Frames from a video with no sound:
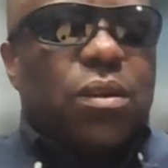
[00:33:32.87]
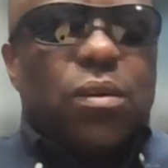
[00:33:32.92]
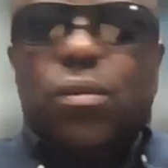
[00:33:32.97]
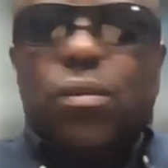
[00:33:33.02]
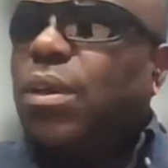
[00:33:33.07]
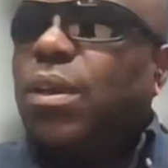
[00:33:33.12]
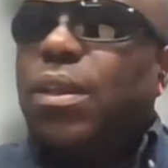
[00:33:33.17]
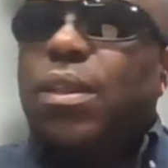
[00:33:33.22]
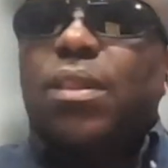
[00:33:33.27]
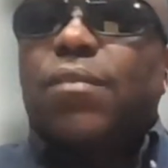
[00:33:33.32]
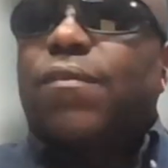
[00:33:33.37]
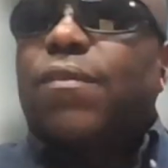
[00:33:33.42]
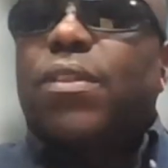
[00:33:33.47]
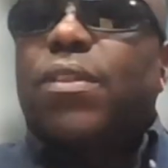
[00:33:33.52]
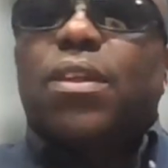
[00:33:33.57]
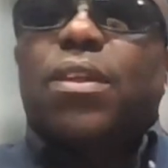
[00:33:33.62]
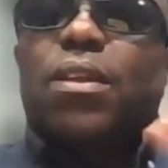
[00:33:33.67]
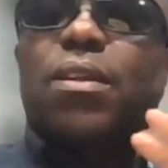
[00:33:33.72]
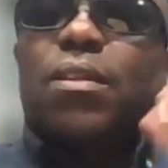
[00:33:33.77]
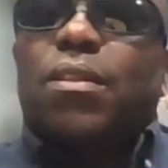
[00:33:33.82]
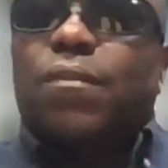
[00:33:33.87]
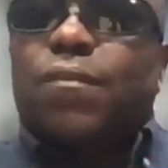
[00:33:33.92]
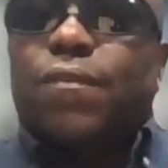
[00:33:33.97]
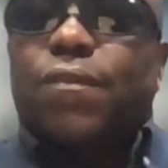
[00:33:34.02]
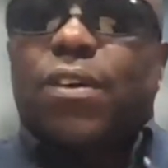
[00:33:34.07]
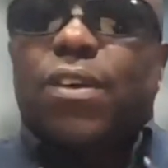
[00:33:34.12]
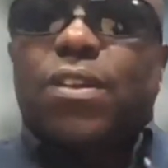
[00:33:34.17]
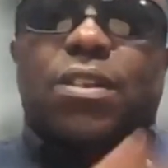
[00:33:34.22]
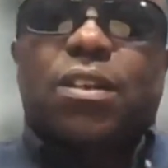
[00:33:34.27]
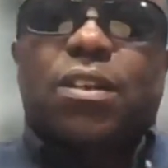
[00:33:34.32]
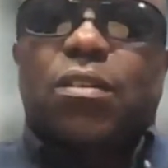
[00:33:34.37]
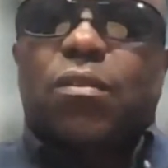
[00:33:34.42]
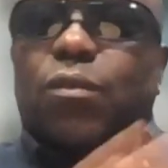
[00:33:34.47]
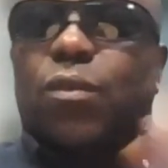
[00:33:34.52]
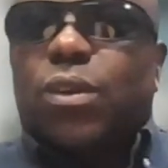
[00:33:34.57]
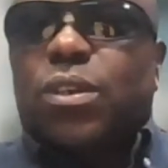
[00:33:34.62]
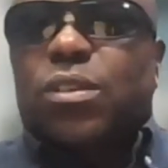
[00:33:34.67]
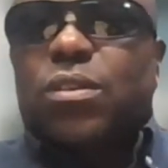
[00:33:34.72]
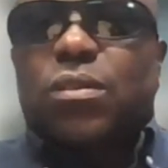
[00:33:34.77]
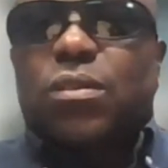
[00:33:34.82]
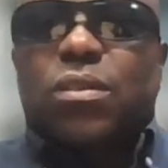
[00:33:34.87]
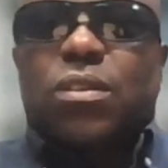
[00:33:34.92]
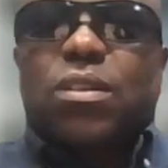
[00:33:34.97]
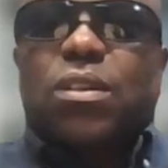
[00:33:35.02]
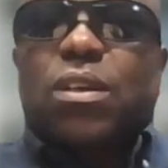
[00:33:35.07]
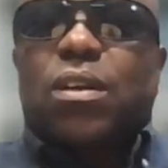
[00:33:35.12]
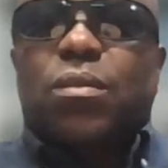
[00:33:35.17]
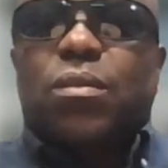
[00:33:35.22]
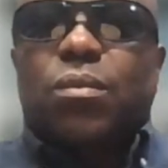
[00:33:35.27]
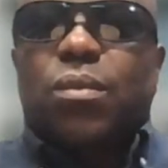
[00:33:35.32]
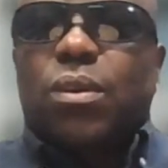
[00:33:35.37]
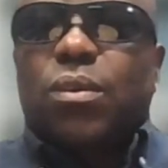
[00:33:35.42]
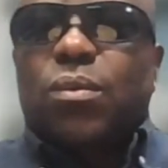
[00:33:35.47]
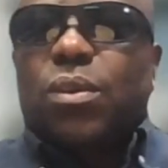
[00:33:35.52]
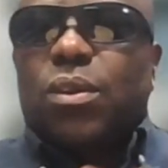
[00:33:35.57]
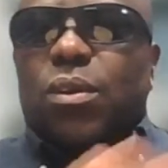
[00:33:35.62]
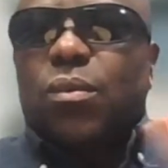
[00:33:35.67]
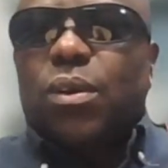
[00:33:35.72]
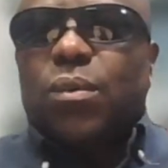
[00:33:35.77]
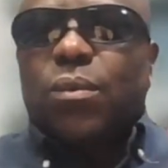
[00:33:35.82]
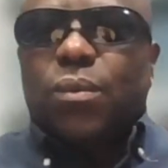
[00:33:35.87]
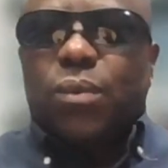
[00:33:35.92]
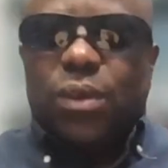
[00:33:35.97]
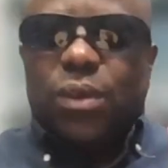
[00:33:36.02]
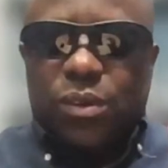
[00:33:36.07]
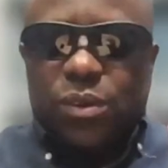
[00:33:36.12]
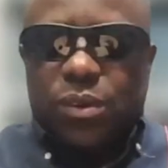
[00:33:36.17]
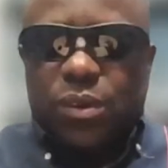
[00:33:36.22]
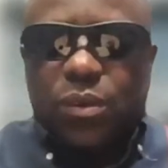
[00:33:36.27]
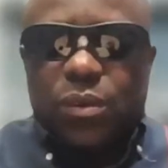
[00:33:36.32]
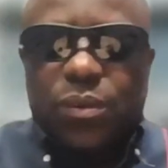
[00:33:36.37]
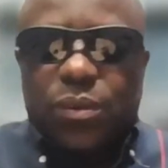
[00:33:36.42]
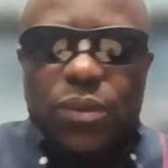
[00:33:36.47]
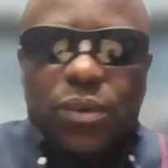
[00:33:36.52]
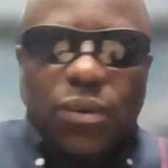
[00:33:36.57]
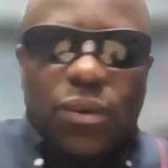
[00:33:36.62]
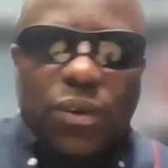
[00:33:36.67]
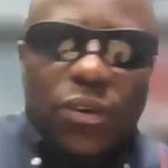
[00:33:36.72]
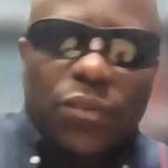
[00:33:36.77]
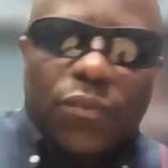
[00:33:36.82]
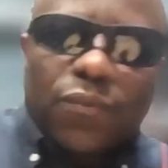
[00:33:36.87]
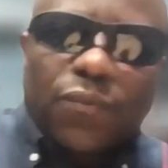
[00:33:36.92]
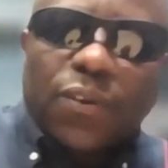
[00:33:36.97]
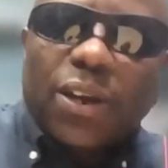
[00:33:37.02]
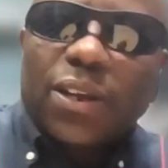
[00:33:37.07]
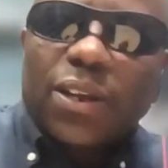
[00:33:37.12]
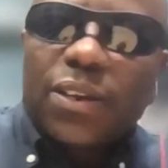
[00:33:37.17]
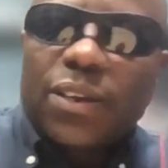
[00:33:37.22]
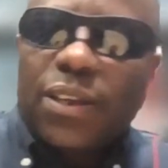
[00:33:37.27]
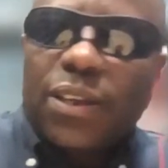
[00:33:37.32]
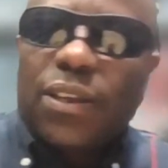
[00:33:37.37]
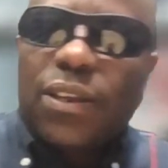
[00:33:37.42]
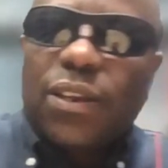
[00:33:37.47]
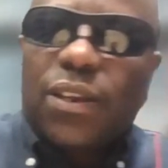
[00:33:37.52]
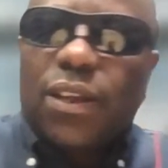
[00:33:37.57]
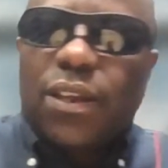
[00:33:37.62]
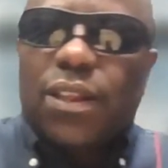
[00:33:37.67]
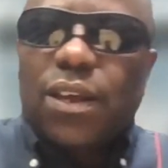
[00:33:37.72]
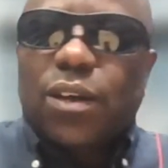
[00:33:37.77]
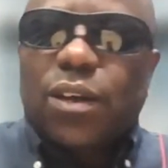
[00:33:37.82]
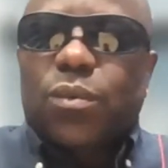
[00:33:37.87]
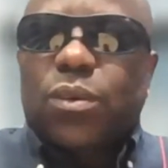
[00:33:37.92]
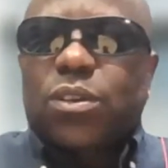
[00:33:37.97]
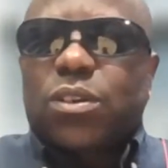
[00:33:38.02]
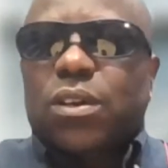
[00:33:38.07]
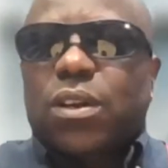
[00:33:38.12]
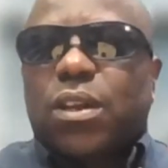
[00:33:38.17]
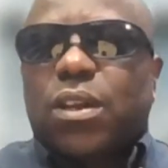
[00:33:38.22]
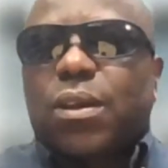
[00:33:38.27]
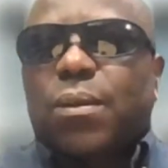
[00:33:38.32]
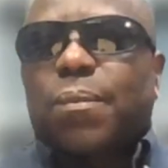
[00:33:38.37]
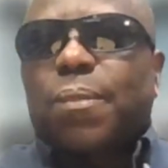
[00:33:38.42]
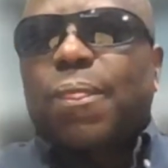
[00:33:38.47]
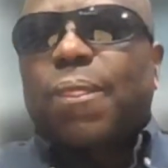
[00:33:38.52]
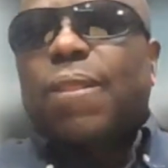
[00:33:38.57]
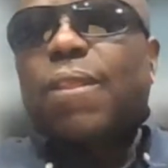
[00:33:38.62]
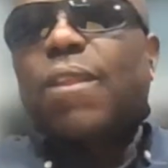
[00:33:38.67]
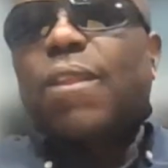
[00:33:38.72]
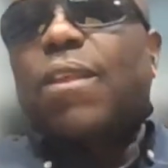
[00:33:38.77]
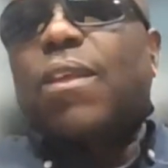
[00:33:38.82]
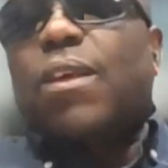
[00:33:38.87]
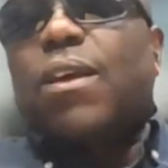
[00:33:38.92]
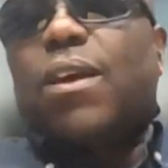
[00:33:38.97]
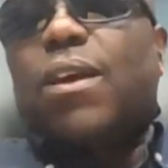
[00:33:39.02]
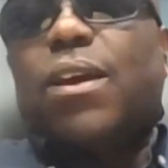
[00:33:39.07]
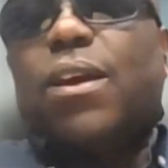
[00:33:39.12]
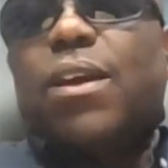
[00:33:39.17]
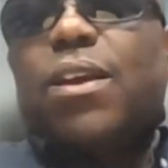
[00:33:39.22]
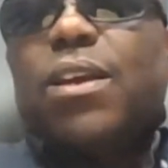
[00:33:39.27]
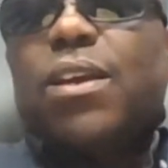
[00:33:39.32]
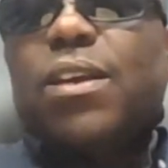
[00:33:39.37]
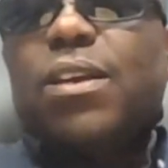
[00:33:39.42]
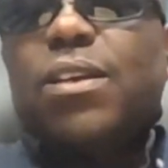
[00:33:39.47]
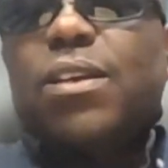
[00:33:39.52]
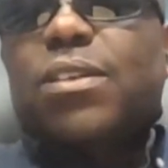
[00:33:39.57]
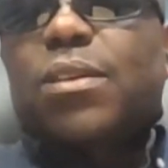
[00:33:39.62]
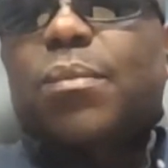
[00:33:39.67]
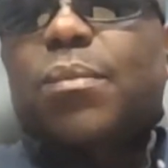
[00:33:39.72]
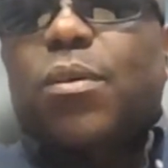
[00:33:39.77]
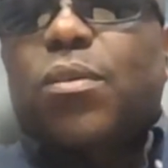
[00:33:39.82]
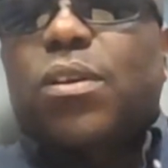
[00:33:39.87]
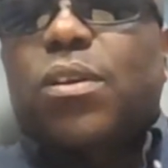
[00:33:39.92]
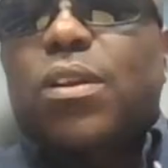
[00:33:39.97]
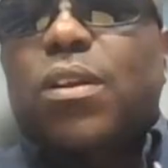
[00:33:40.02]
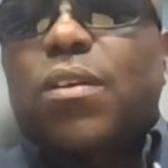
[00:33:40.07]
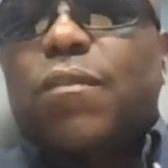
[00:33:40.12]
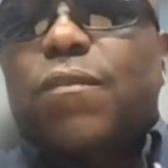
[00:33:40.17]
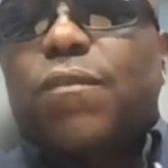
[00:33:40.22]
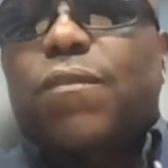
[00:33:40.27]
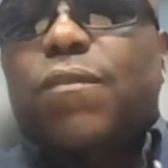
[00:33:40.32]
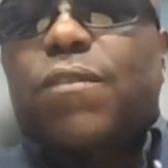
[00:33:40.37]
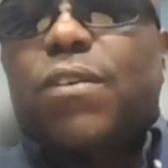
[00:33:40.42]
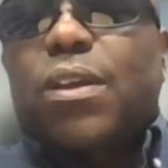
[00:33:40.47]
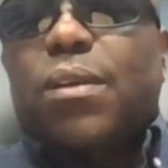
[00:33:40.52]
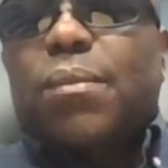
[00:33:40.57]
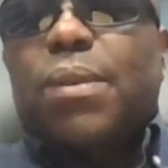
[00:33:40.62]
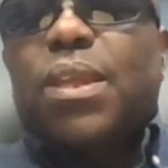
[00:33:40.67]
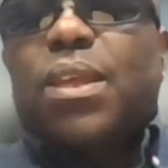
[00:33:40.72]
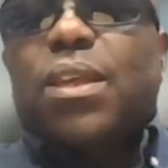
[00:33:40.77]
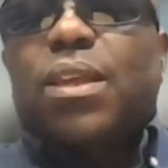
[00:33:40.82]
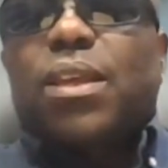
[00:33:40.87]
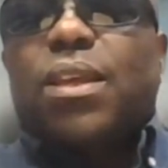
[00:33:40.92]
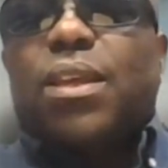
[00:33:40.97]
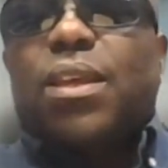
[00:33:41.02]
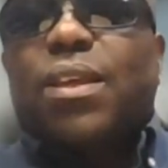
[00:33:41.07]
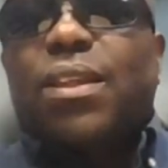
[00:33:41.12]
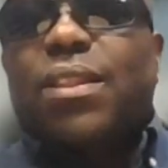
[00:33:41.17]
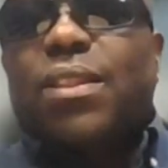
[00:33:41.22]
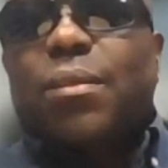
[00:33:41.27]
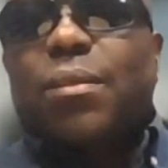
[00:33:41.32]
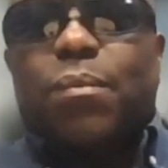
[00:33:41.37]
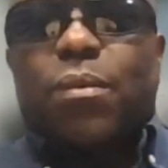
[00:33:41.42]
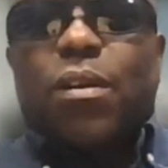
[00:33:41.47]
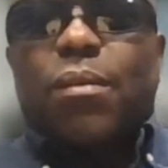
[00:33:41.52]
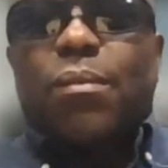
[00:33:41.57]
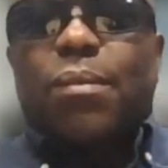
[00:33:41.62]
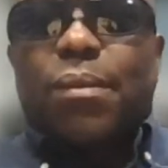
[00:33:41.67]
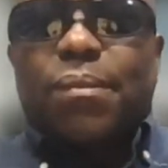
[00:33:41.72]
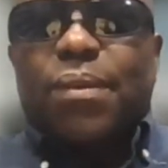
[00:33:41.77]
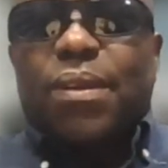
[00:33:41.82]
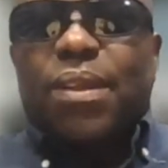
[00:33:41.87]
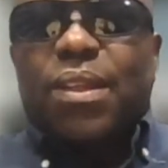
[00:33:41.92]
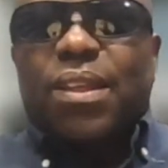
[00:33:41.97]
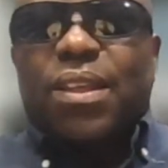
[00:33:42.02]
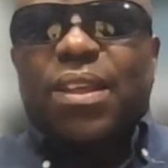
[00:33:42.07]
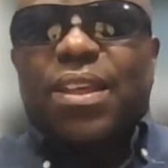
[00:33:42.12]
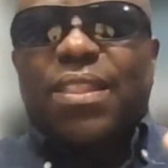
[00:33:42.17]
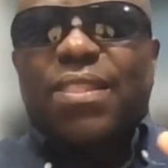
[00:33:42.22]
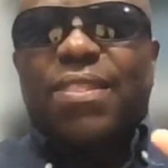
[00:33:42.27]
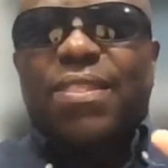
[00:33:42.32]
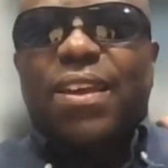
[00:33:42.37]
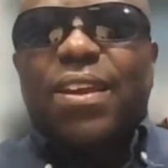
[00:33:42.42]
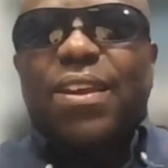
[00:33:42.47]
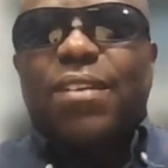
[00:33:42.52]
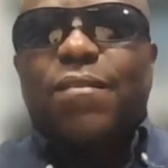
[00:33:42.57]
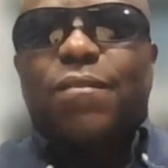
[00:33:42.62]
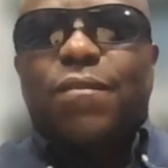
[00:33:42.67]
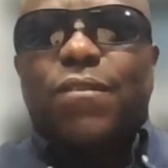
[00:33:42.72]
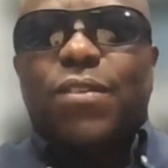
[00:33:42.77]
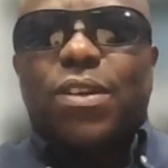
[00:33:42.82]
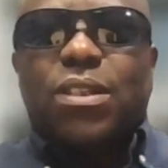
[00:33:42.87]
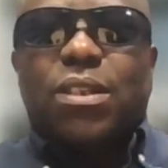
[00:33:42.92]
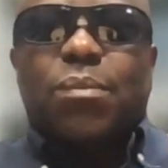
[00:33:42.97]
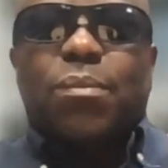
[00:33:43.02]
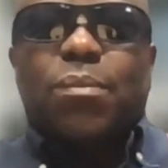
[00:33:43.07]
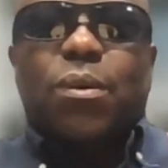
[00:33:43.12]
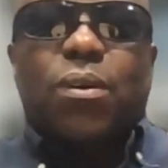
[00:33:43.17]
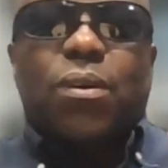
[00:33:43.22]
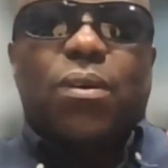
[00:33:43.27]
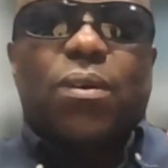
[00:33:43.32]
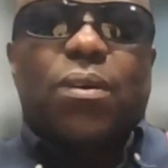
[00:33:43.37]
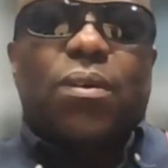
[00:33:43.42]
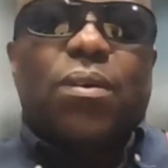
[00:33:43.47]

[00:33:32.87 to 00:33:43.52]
the first set of questions, and which you're going to find in that questionnaire, is about framing the problem, the invisible